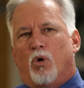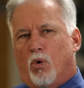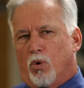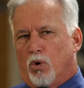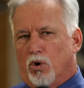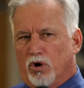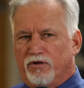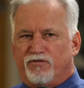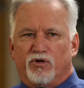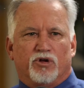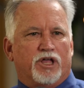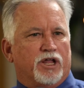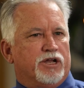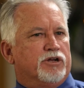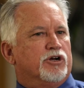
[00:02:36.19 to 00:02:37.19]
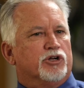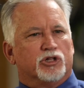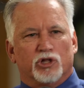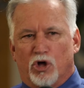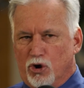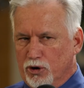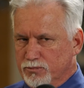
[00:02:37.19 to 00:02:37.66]
Or if you're getting an
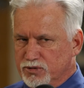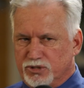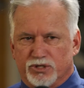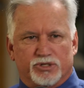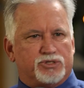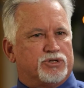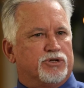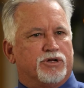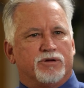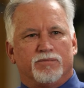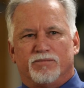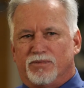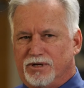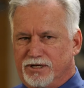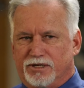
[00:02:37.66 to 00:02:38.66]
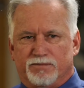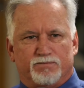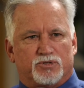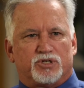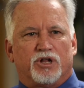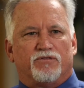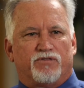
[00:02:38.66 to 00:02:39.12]
alarm system,
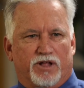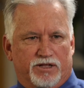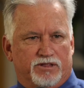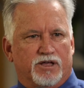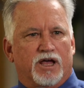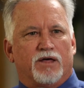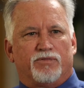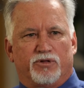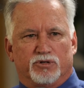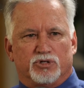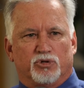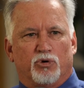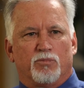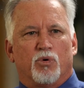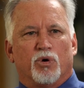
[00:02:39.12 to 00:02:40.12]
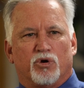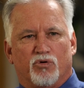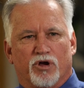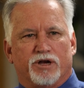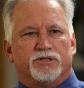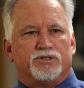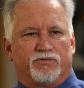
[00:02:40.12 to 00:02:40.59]
stuff like that, there's a little more
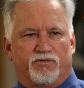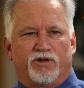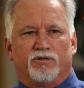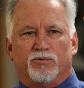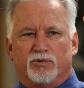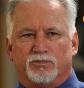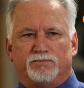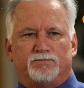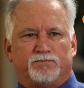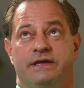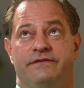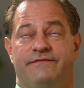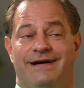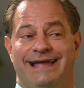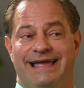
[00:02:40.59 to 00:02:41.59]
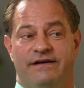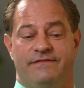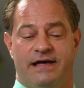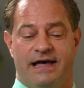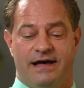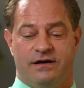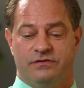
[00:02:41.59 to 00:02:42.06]
credits available. If I have
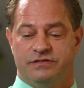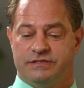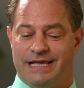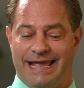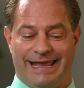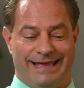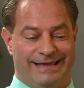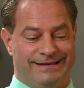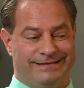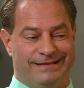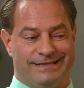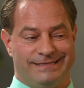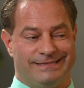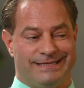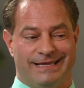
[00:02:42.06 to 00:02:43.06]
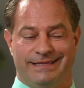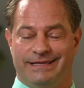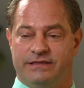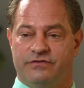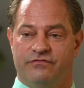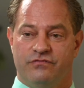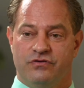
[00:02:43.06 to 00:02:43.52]
a house and let's say
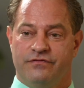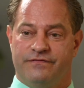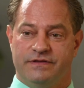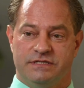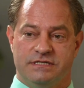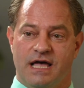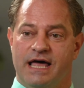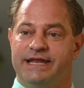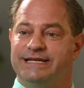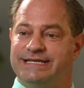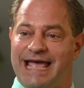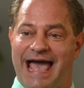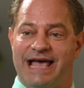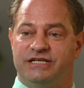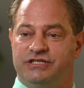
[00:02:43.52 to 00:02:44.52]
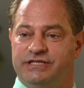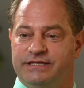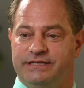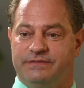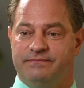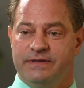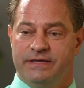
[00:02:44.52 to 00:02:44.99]
that the roof is not attached
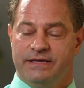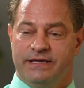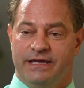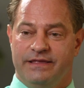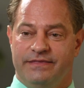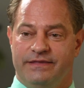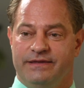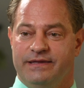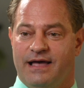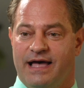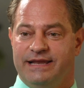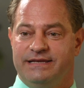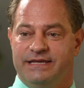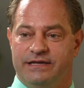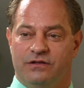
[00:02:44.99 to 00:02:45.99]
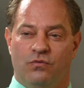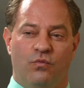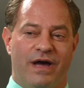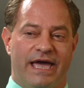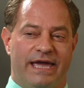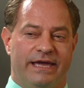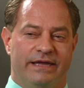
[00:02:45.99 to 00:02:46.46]
in the ideal
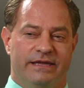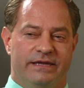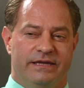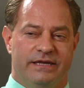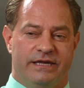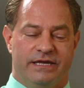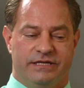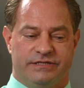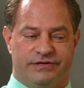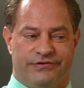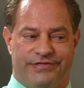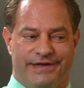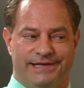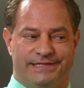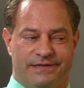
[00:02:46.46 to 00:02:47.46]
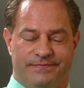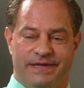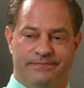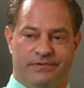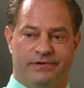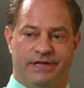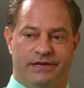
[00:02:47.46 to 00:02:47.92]
way, is there things that
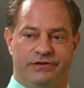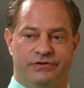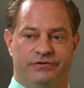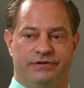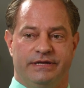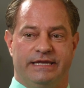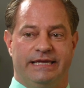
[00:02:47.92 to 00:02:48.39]
people can do to